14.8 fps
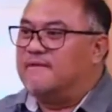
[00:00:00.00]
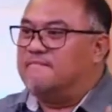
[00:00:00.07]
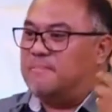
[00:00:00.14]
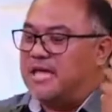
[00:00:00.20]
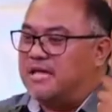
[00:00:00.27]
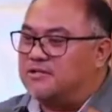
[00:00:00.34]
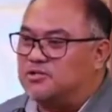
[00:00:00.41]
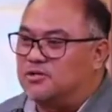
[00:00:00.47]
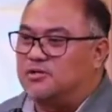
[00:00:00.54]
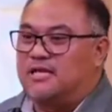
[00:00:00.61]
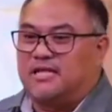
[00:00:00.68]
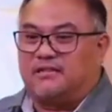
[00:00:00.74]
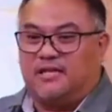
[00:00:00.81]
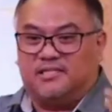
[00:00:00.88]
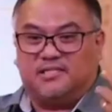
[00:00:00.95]
make sure
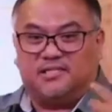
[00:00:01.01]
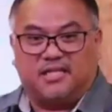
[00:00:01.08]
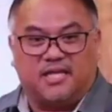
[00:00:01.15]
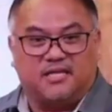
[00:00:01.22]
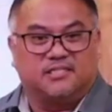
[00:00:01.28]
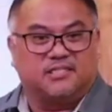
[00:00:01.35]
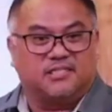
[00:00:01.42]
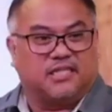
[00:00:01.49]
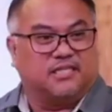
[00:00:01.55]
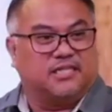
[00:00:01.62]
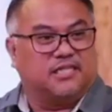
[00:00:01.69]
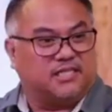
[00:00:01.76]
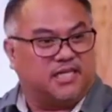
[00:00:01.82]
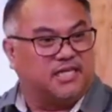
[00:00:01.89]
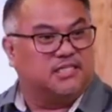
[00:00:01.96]
that his sins and the
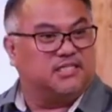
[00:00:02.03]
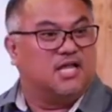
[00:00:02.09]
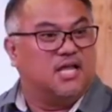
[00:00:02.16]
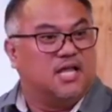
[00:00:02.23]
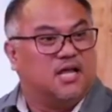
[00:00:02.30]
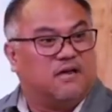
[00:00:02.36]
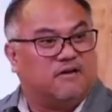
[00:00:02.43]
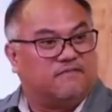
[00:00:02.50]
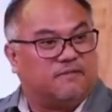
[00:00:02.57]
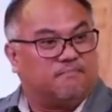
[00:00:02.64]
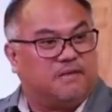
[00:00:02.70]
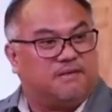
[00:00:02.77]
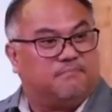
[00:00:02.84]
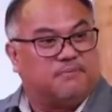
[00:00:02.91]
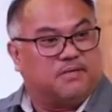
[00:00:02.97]
sins of the
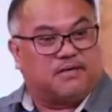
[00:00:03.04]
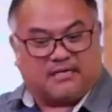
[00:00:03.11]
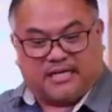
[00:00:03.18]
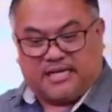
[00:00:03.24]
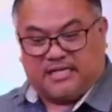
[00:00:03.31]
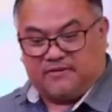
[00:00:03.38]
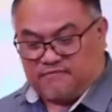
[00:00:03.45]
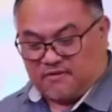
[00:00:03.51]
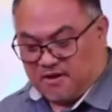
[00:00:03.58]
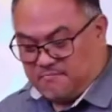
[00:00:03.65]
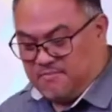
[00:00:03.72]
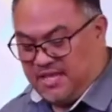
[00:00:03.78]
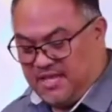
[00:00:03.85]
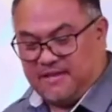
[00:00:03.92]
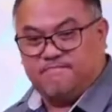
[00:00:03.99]
people are cleansed from
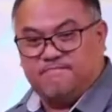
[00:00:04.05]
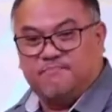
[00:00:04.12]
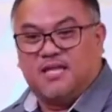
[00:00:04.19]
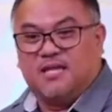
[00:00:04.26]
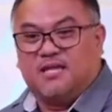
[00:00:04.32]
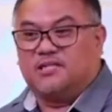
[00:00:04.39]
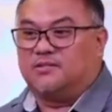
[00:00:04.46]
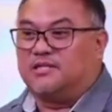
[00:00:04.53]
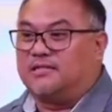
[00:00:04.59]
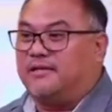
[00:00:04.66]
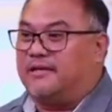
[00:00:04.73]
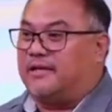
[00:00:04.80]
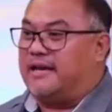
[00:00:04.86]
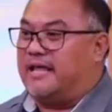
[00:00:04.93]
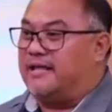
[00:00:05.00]
him so that he
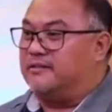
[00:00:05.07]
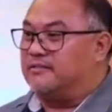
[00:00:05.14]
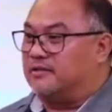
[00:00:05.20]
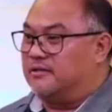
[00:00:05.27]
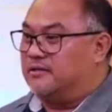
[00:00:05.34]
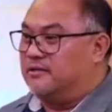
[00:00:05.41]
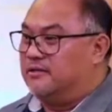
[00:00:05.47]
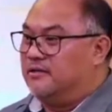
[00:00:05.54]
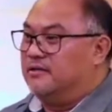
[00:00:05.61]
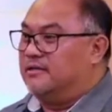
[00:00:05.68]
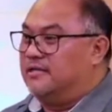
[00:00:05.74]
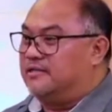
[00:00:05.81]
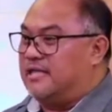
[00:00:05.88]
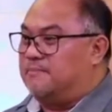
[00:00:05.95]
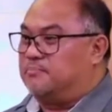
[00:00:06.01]
can enter
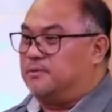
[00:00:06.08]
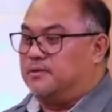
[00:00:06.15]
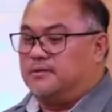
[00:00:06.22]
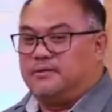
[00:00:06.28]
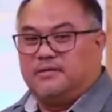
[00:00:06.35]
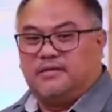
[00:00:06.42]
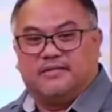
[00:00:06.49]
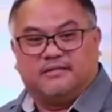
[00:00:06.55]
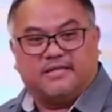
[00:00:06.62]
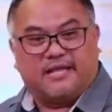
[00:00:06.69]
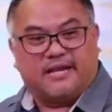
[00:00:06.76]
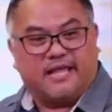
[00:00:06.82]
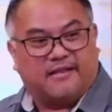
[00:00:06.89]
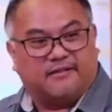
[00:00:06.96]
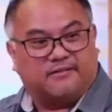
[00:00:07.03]
the temple, then
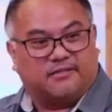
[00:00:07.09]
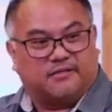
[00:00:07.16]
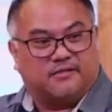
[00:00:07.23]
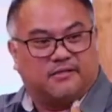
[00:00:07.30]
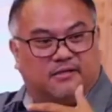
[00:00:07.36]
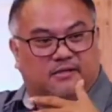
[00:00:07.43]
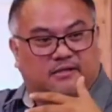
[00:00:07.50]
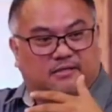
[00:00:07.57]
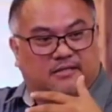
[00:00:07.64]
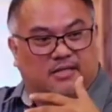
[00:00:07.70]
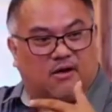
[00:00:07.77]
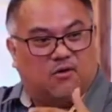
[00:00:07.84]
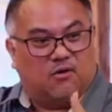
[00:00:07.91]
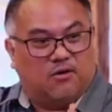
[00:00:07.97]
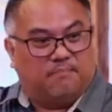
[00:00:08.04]
enter the
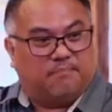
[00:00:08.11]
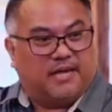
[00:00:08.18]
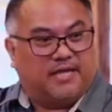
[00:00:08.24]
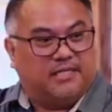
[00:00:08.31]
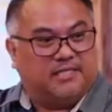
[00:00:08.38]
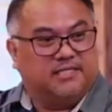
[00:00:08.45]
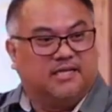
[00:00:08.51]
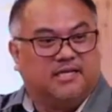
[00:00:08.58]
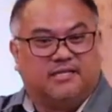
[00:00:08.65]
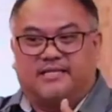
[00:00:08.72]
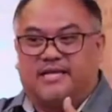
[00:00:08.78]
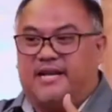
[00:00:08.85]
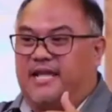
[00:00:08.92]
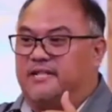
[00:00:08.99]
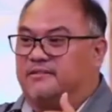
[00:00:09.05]
holy place.
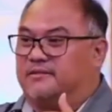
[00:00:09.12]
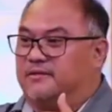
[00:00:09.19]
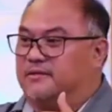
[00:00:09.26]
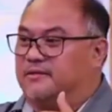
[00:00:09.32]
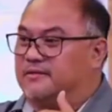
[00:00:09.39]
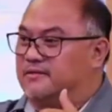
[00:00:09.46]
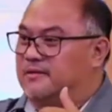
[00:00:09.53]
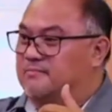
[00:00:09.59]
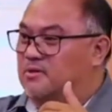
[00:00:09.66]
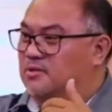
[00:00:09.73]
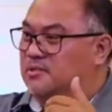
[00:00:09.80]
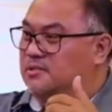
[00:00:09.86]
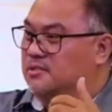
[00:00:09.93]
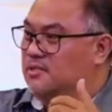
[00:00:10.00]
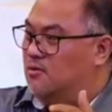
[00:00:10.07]
Then enter the
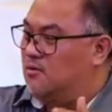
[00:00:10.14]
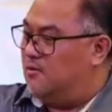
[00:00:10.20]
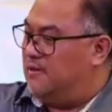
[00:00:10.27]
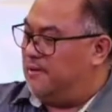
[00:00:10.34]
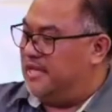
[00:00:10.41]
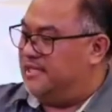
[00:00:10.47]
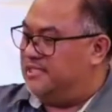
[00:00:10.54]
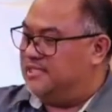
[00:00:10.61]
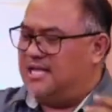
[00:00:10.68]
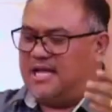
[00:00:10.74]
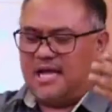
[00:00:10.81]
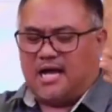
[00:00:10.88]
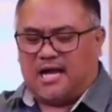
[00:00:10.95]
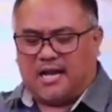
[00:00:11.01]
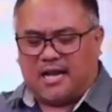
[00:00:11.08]
most holy place.
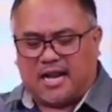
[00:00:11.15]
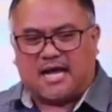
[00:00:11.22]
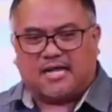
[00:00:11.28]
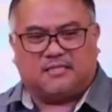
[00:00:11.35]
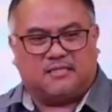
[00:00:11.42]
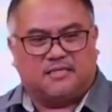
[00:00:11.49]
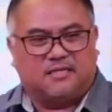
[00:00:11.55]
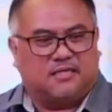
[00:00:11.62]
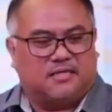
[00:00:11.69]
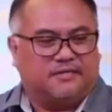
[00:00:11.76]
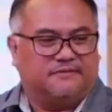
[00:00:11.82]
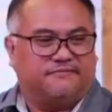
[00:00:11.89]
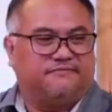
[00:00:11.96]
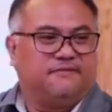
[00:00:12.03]
A lot of